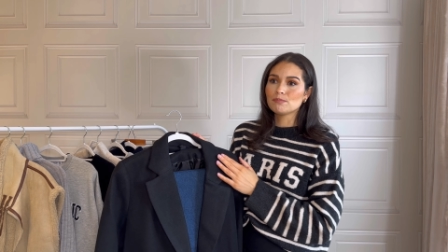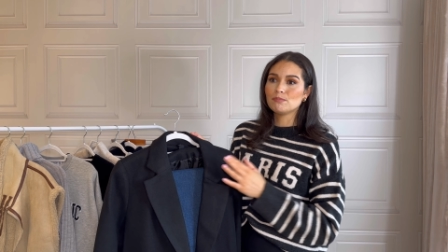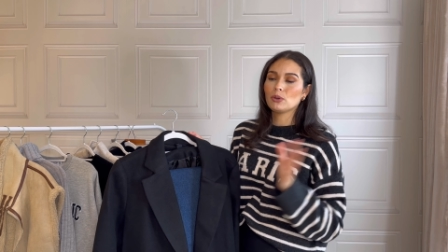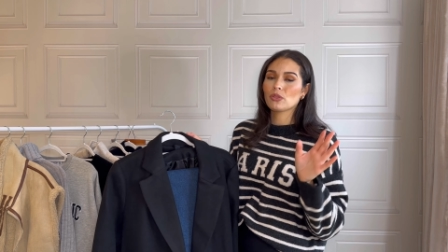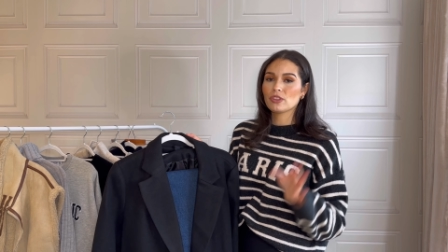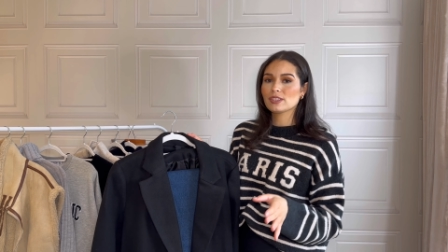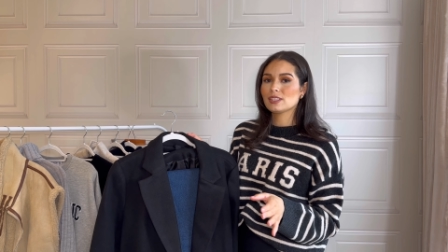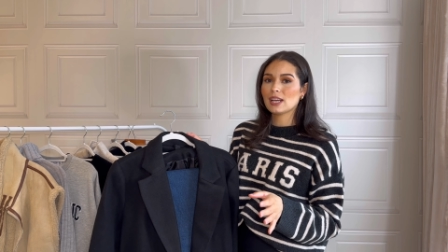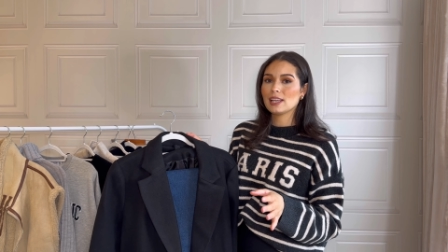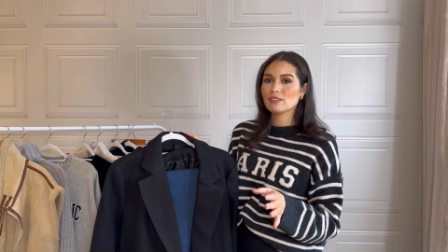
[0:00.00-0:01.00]
But the
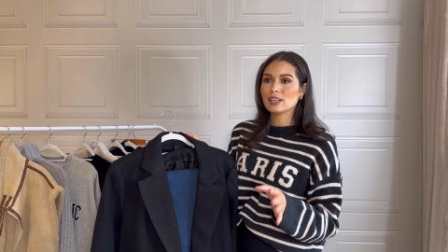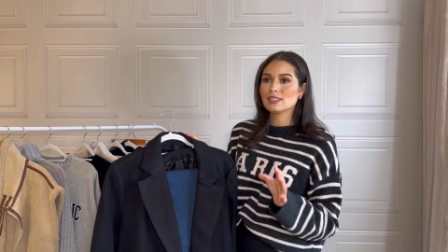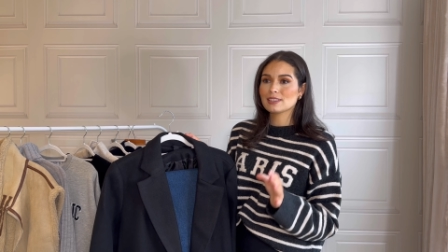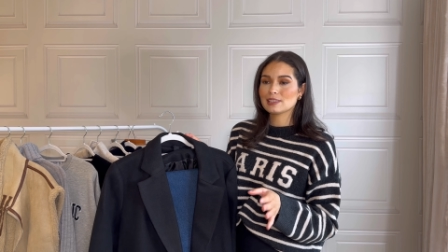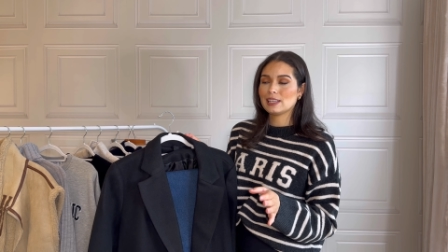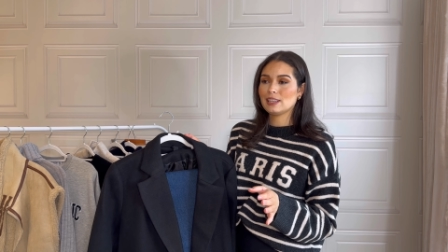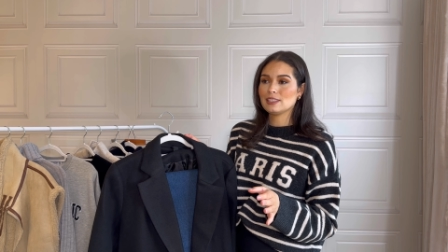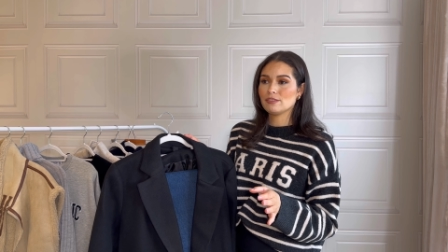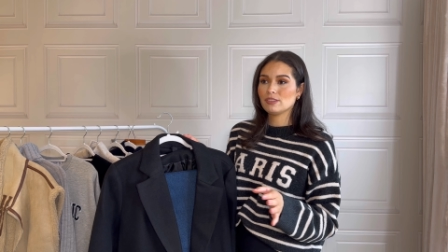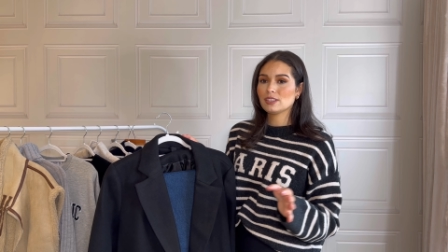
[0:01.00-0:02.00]
style that is slightly
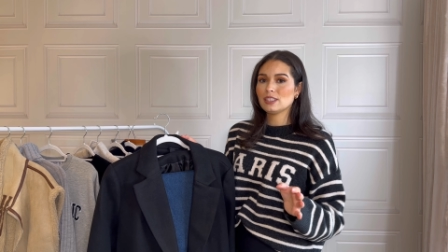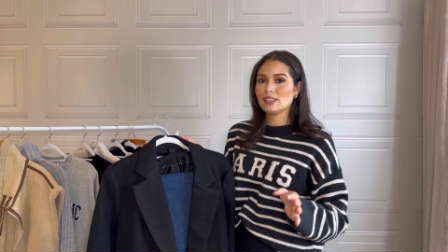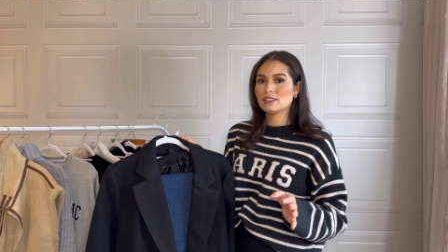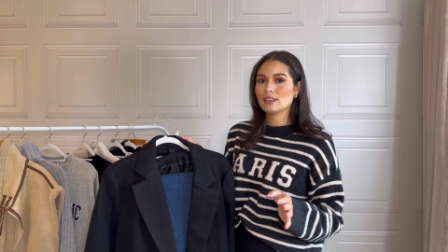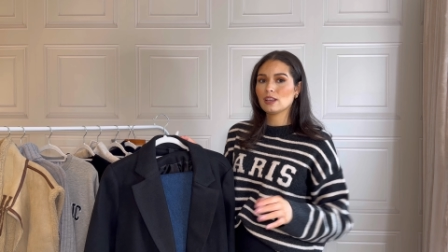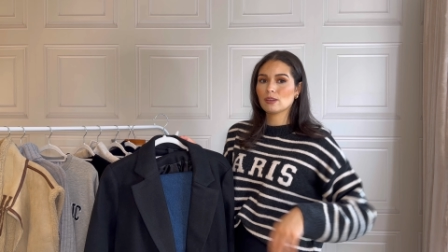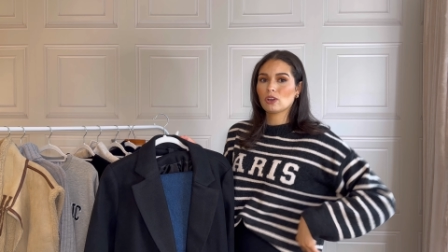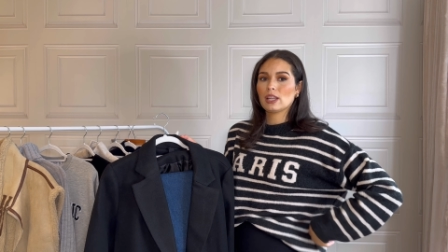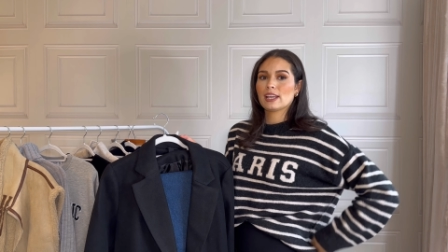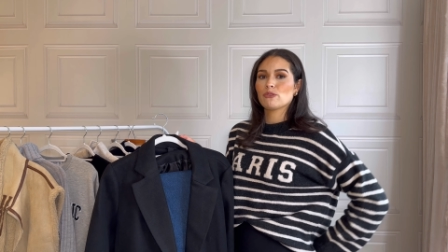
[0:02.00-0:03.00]
different It is uh,
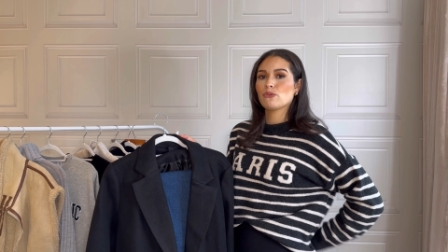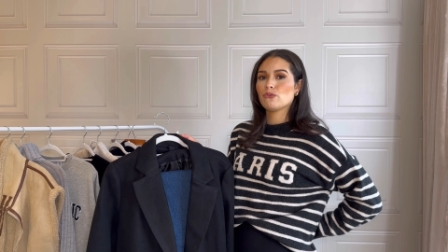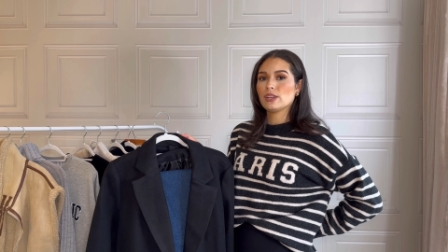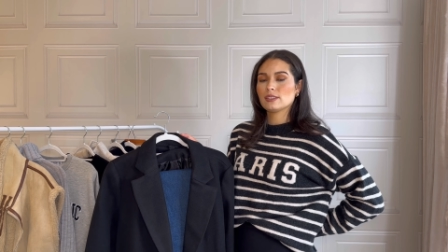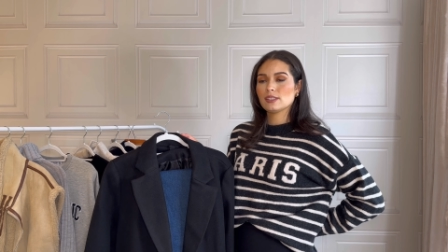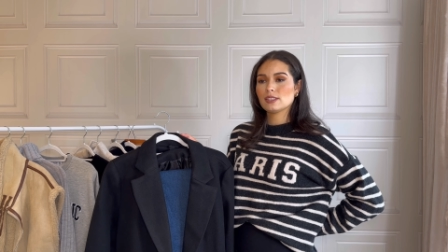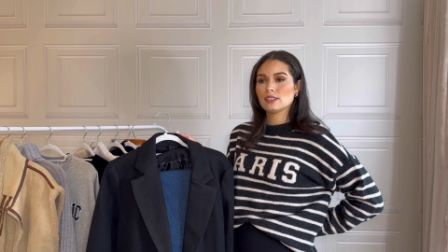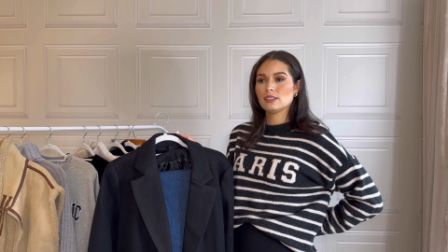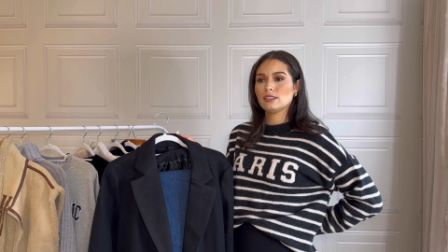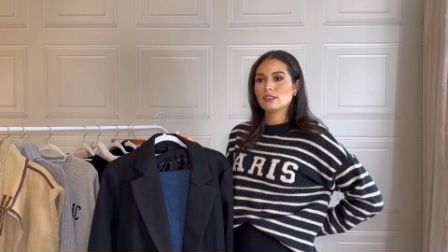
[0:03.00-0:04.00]
got like a
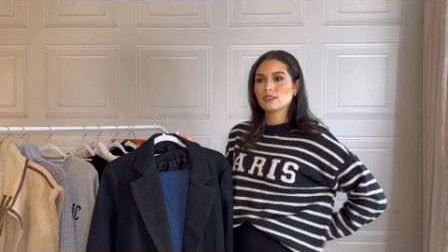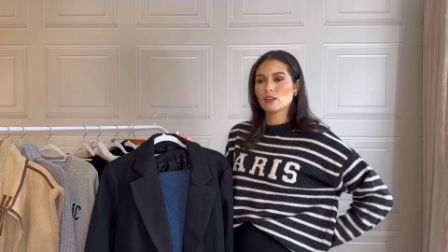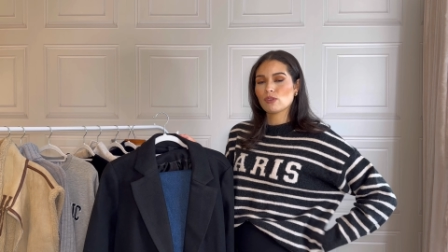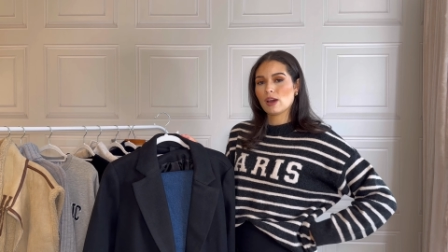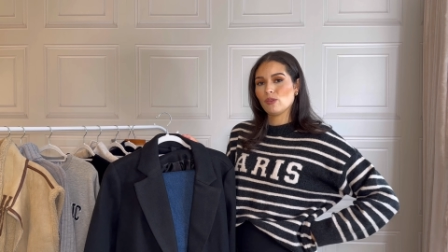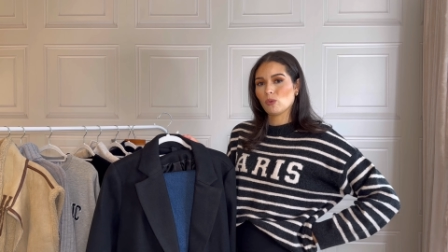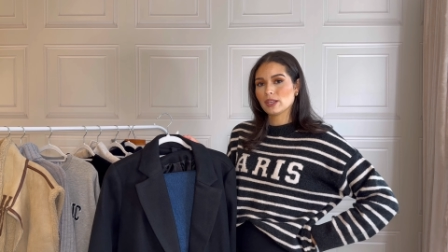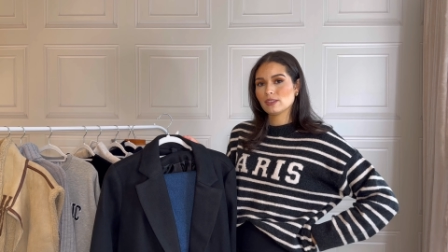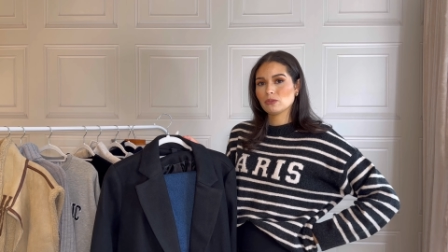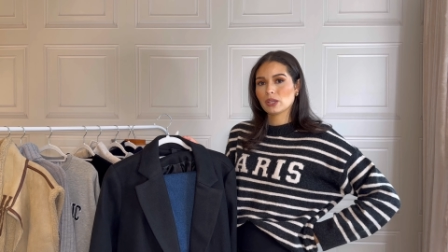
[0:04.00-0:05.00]
fittedness around the
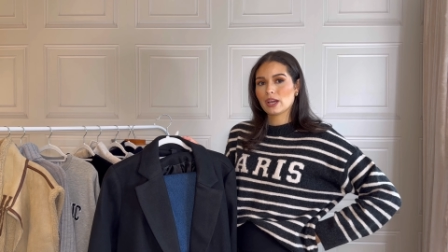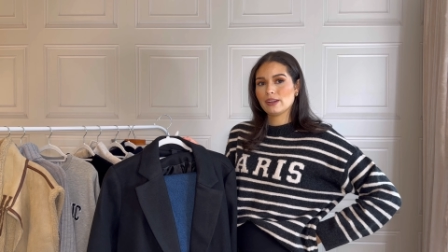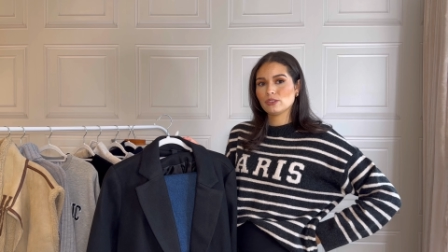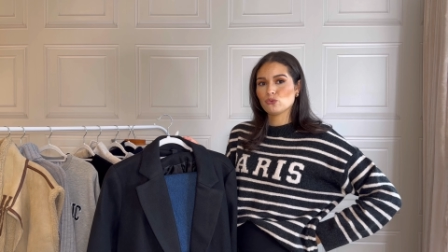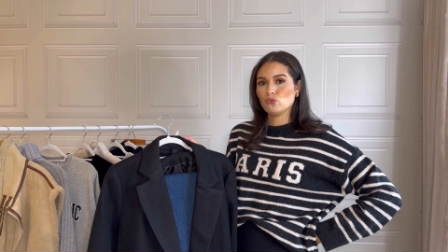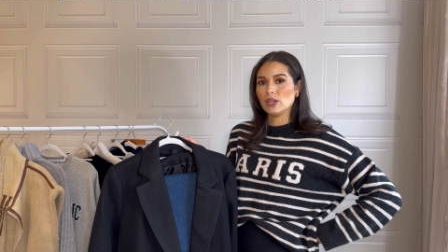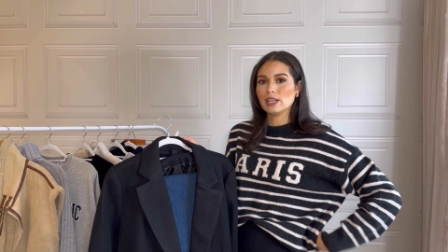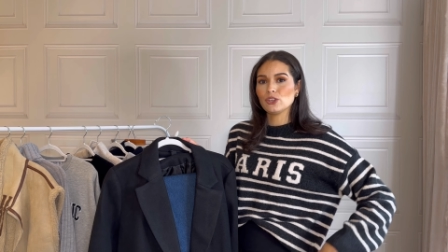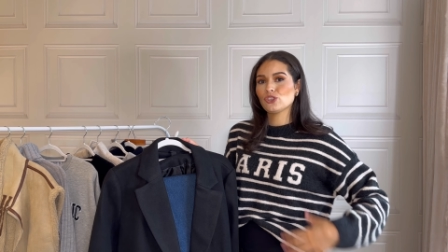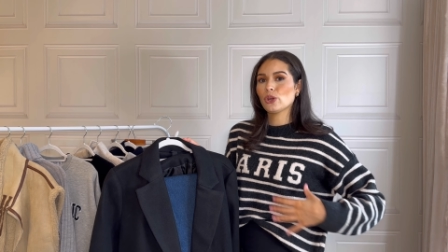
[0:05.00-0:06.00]
waist, so it kind of
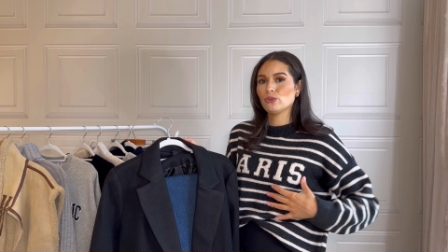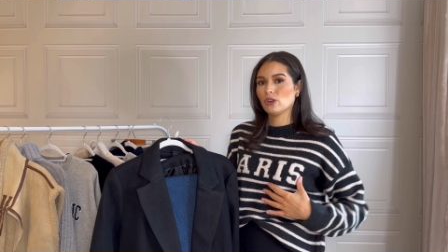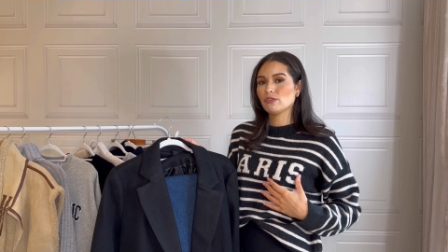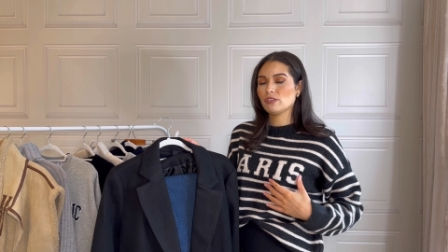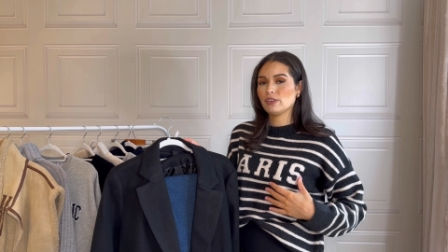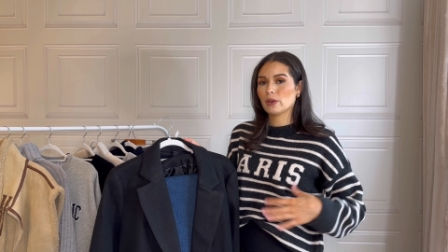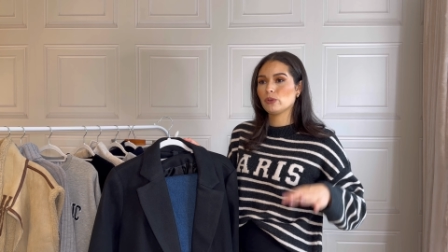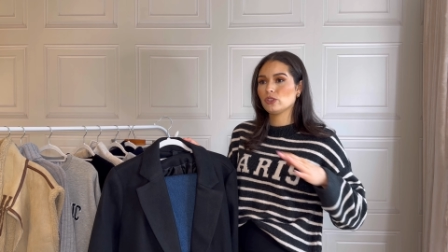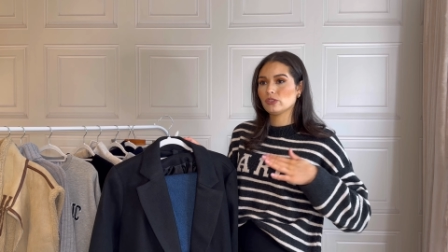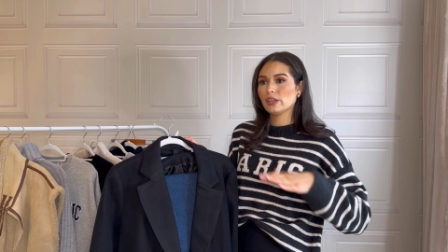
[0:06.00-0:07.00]
really shows off your figure,
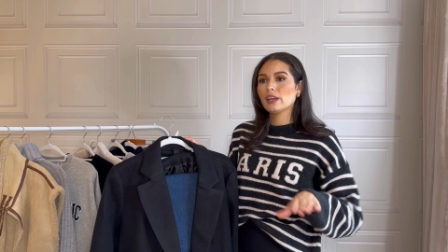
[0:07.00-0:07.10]
which is